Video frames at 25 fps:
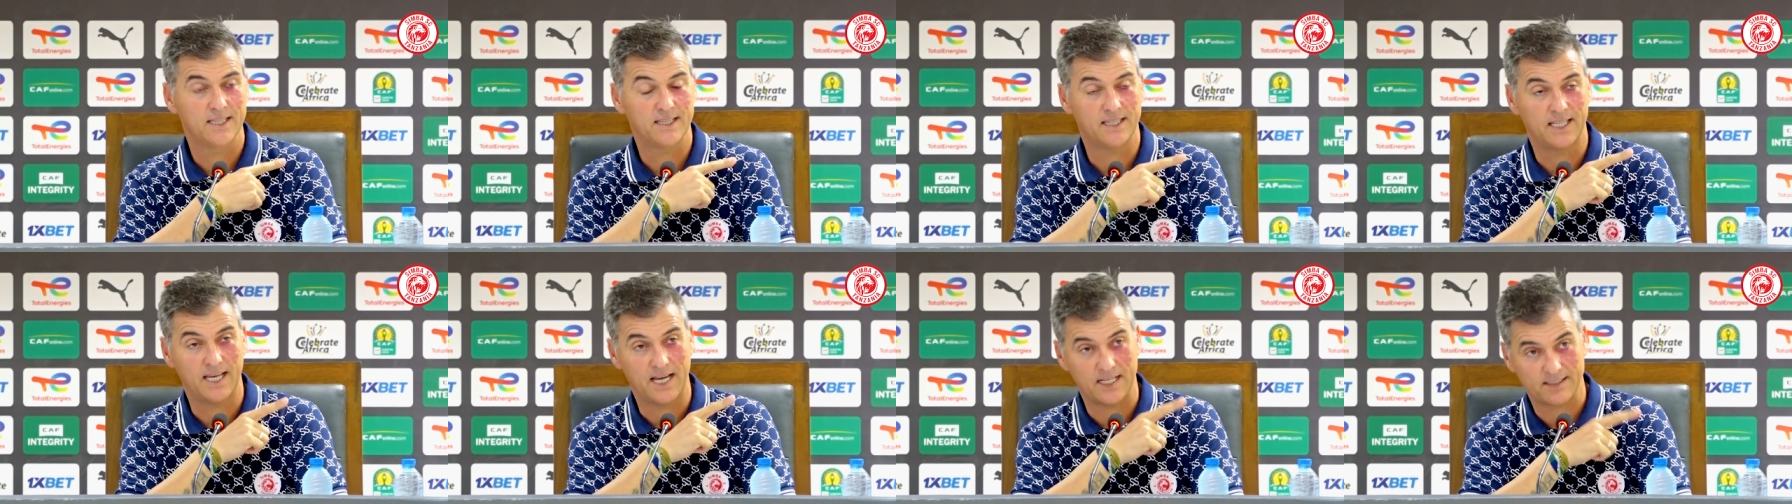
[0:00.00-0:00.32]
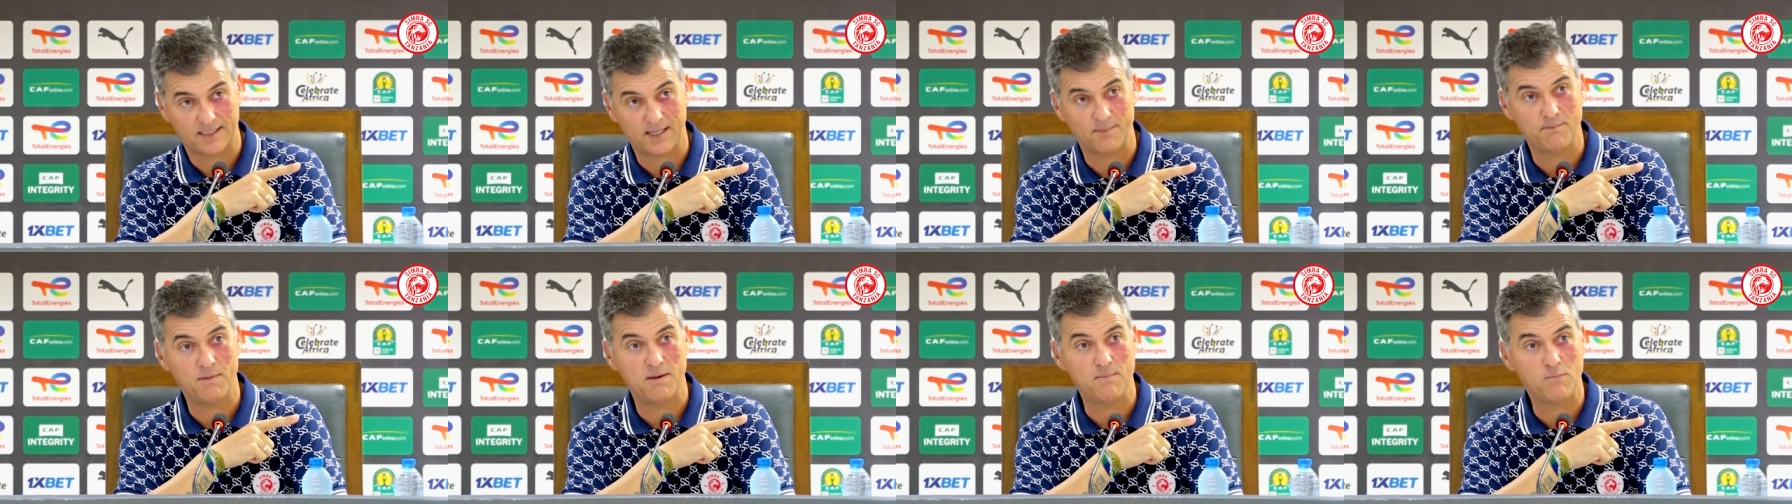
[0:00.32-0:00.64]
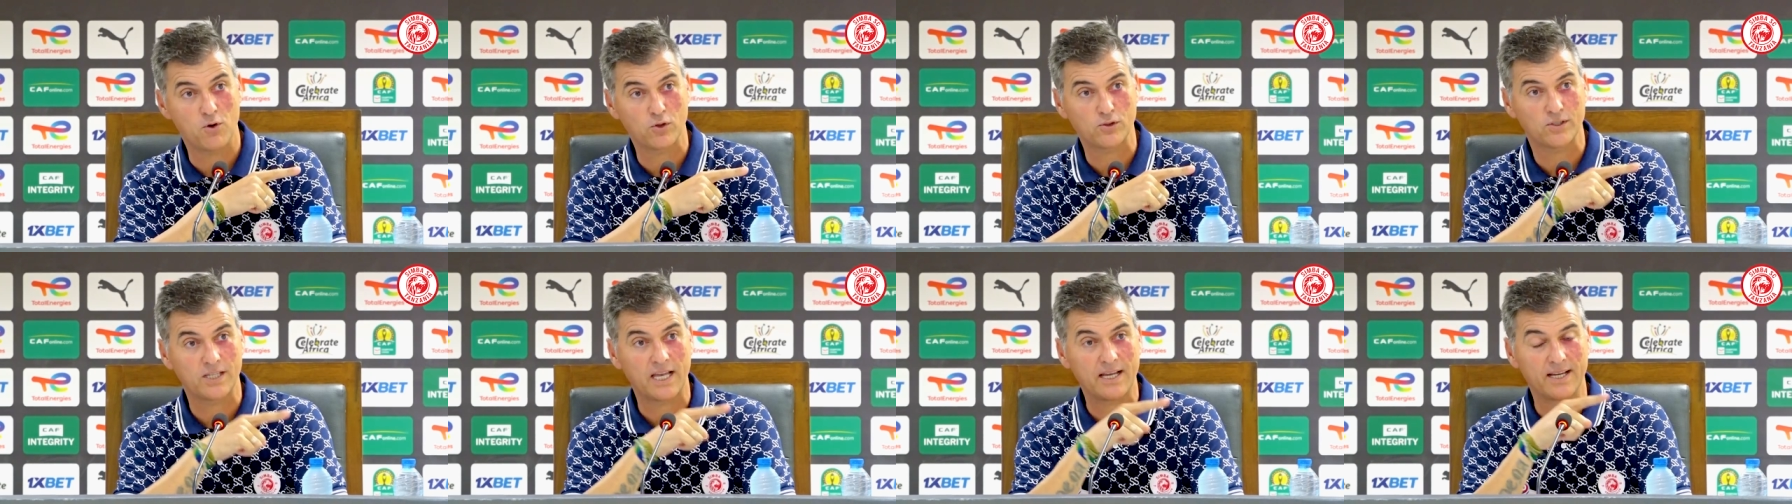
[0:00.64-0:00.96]
The ASEC
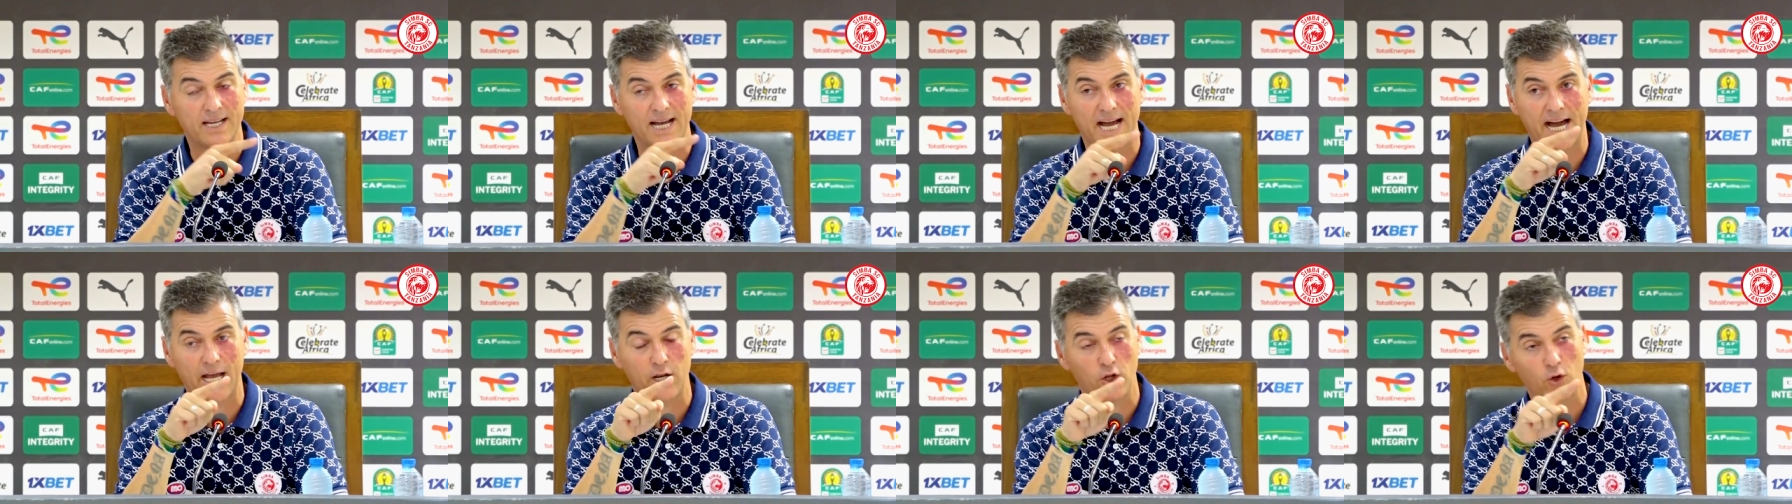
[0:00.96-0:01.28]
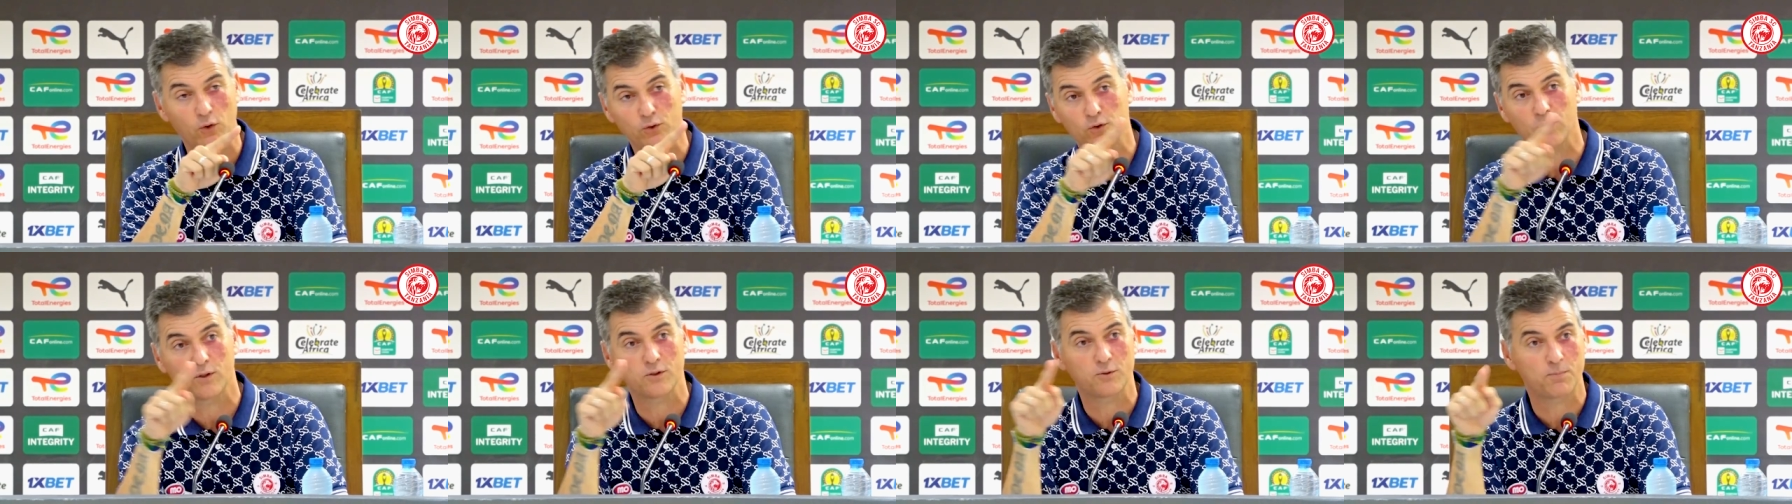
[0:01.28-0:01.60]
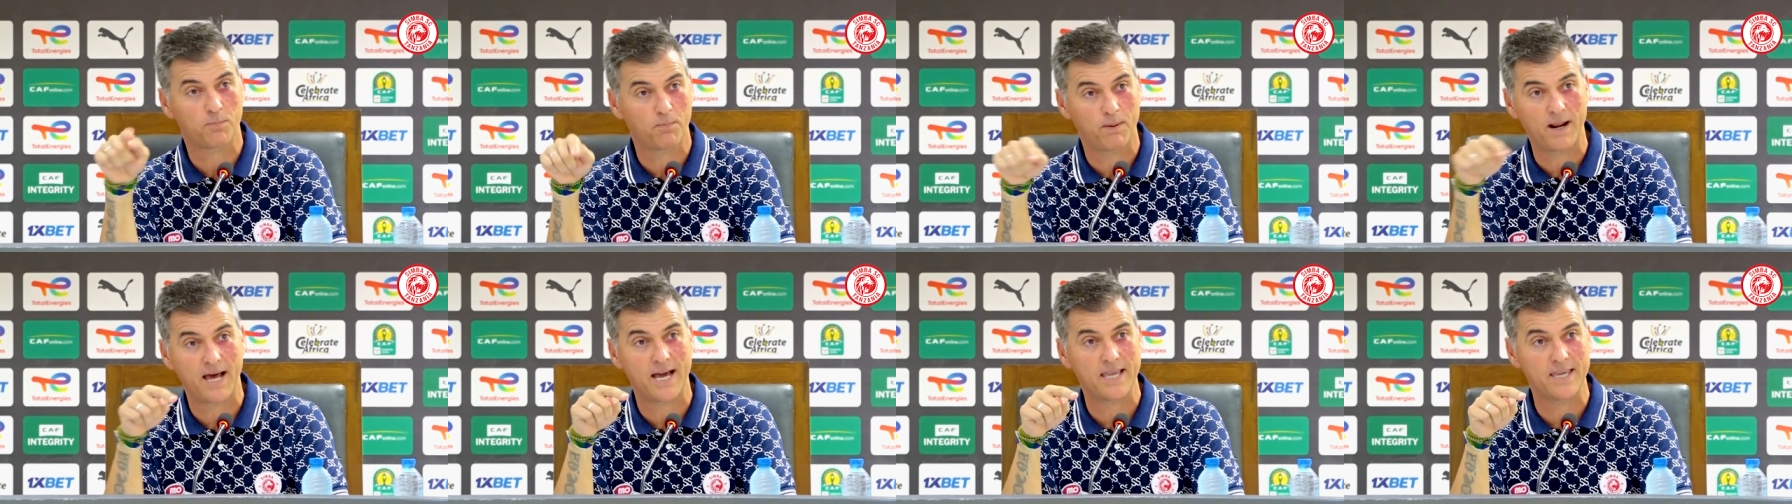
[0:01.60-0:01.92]
Mimosas, a lot of
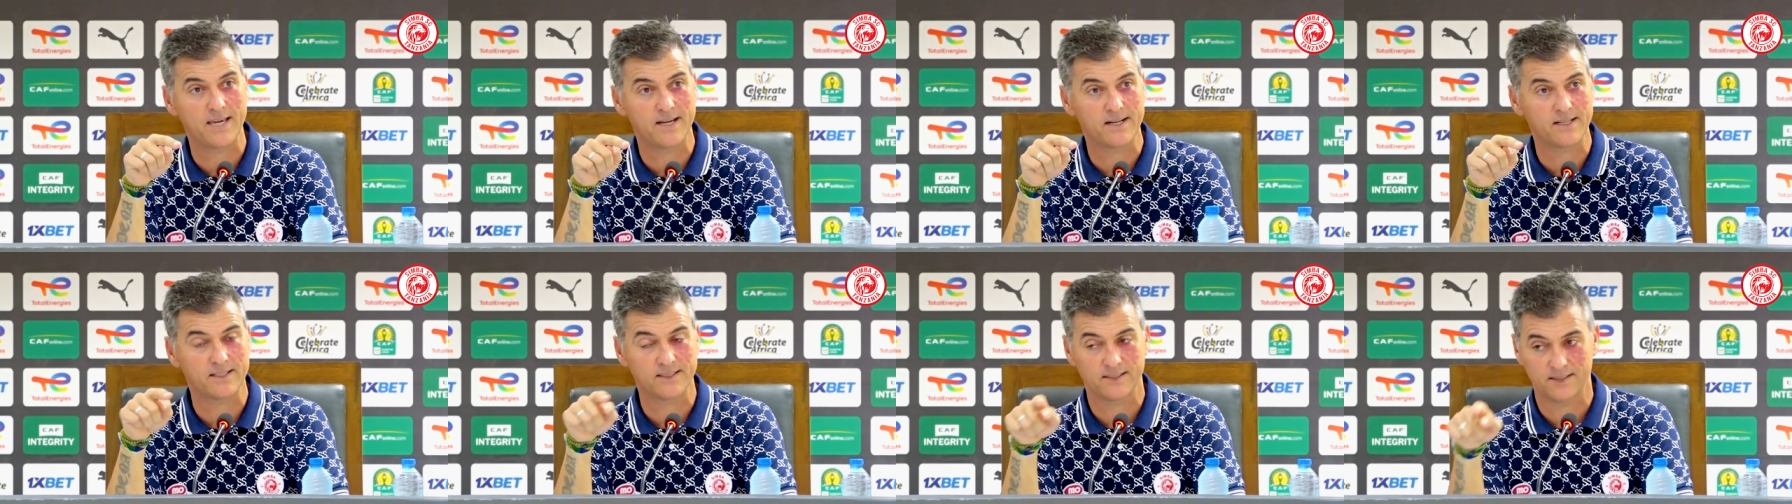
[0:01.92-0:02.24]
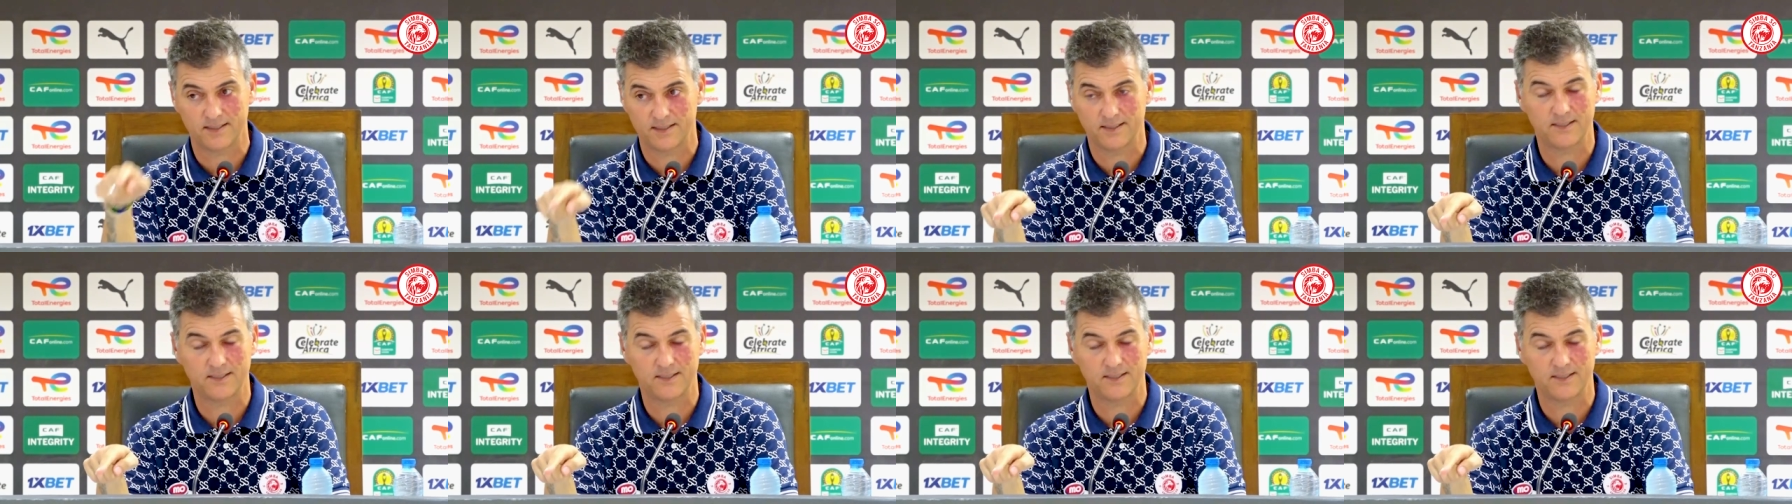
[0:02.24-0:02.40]
players